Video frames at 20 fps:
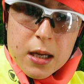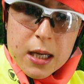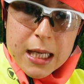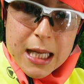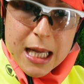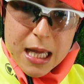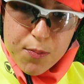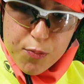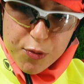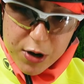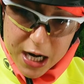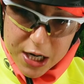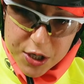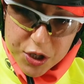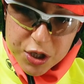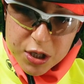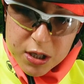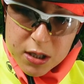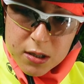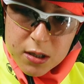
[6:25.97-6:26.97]
keep
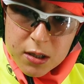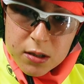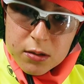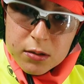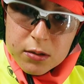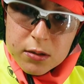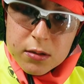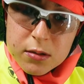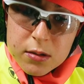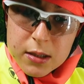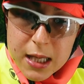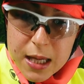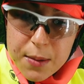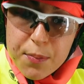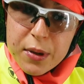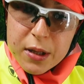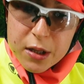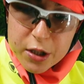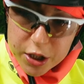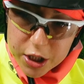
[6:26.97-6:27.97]
rational, keep
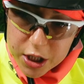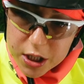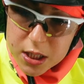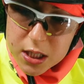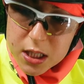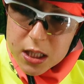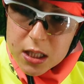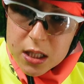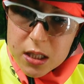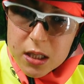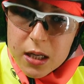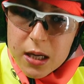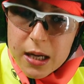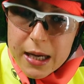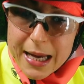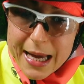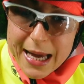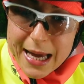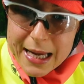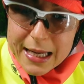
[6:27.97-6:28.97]
alert,
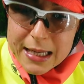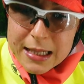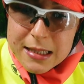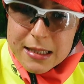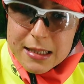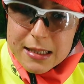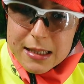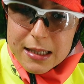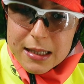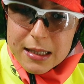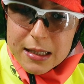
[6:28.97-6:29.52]
and